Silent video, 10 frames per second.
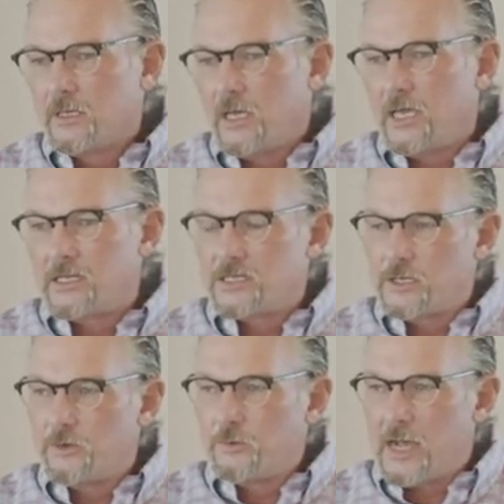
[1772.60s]
And
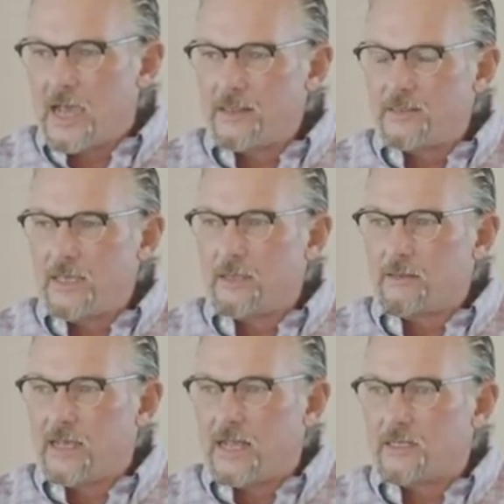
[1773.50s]
so I think
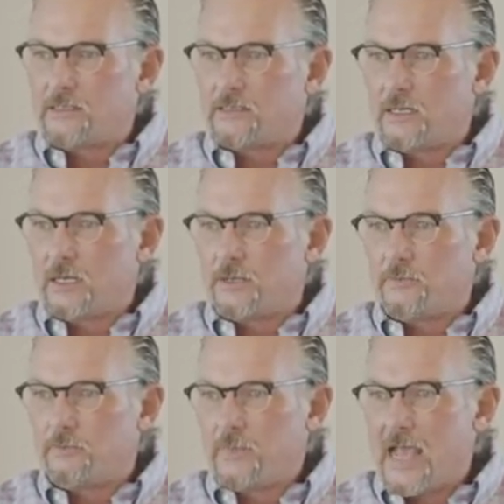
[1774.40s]
that
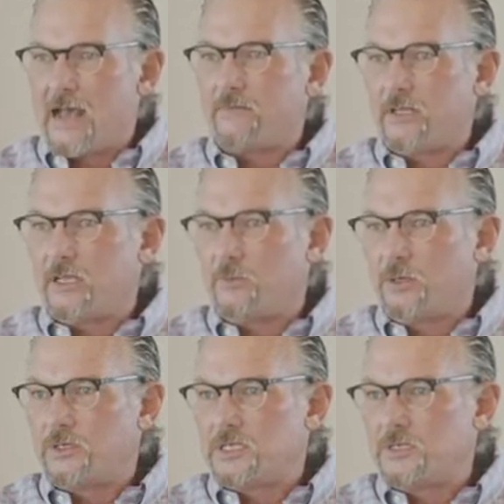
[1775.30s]
having the
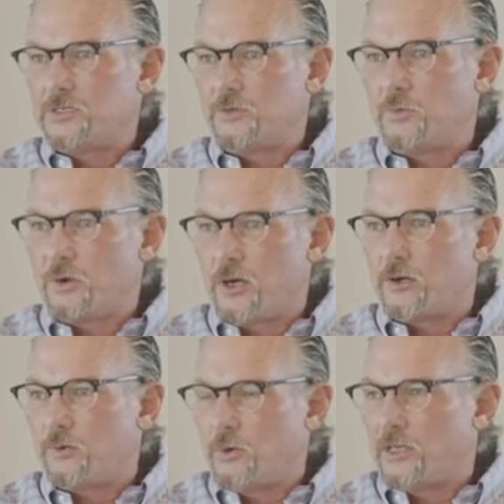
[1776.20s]
ability to
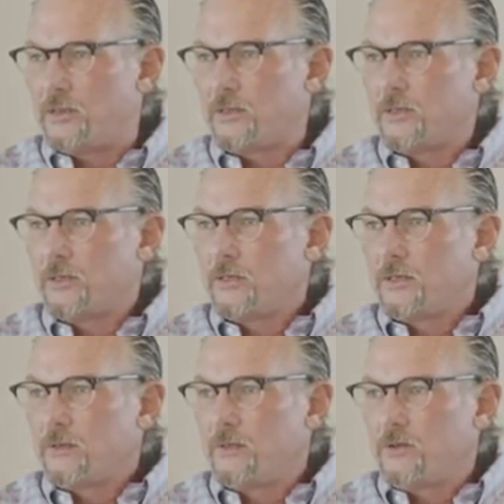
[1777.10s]
partner with
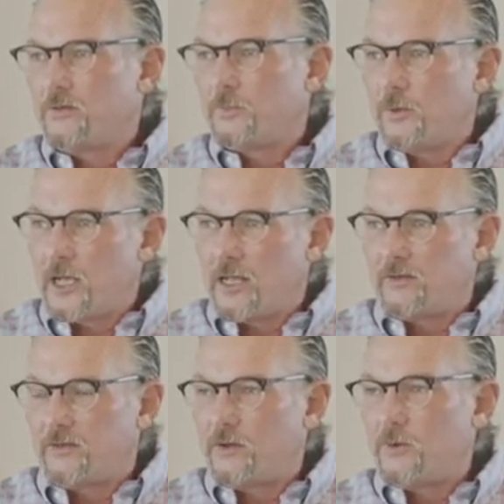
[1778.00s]
those
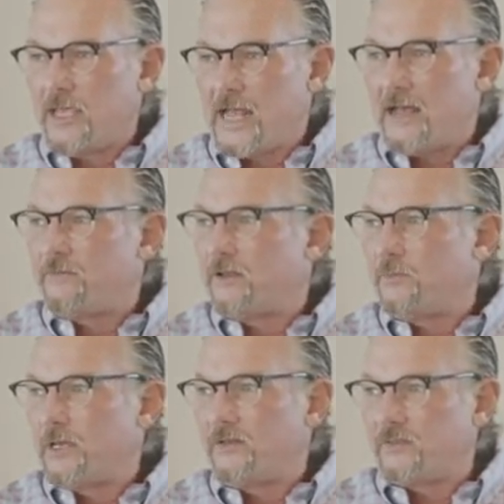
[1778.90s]
plots that we have that have
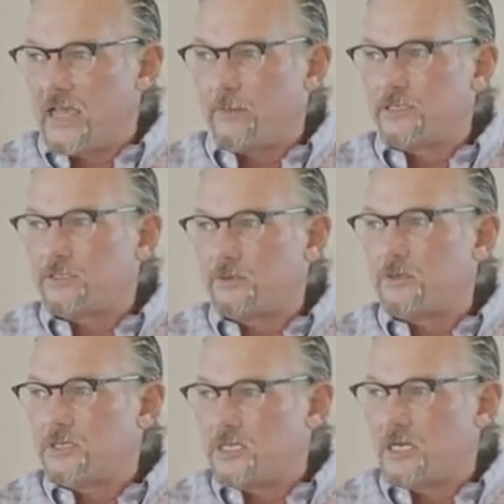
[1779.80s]
been established through
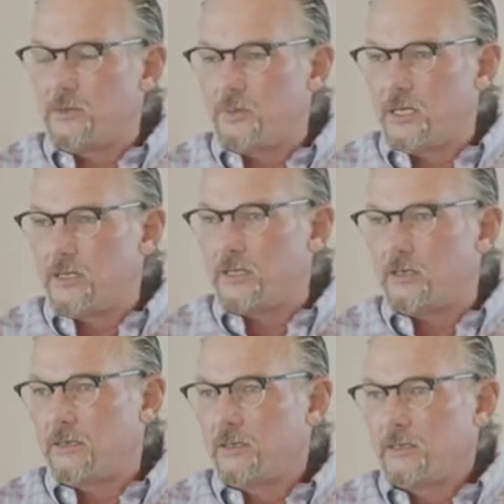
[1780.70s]
the GDP, that
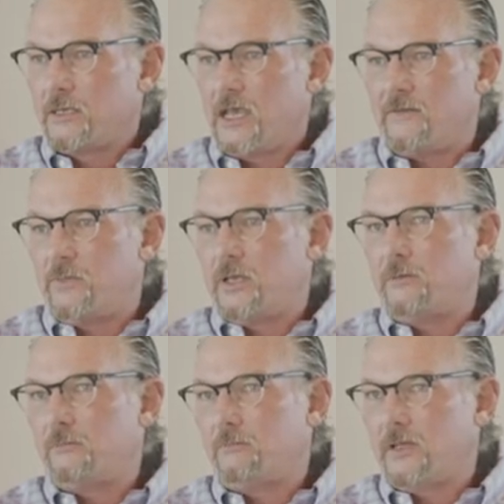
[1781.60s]
have
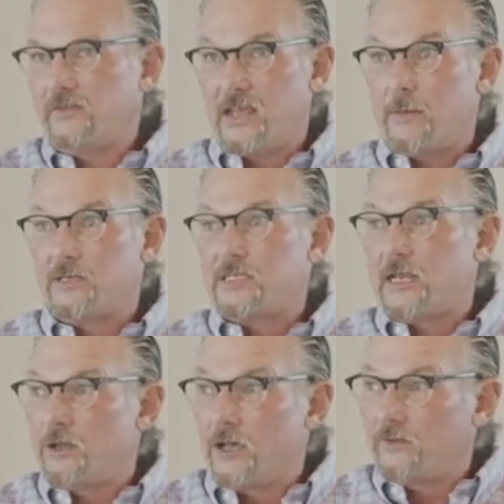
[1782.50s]
been established ad
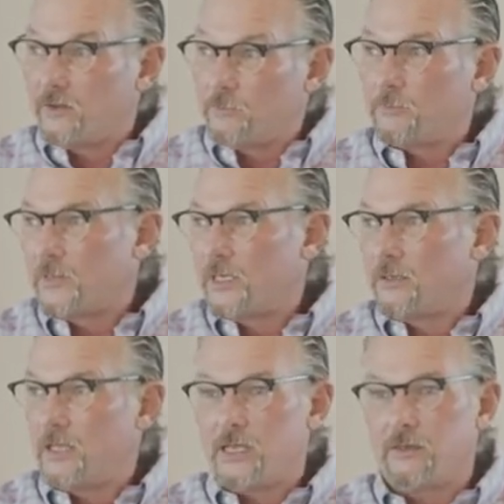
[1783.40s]
nauseum,
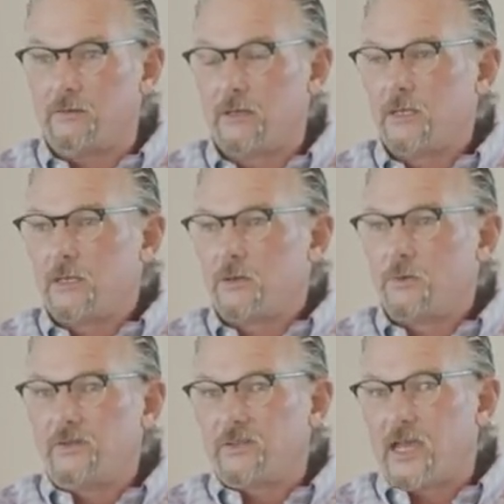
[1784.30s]
they could
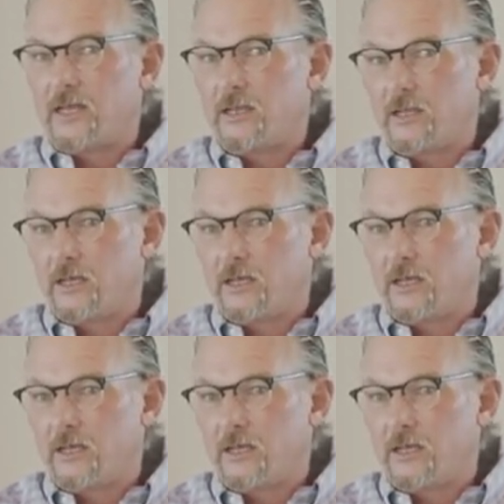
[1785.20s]
recite it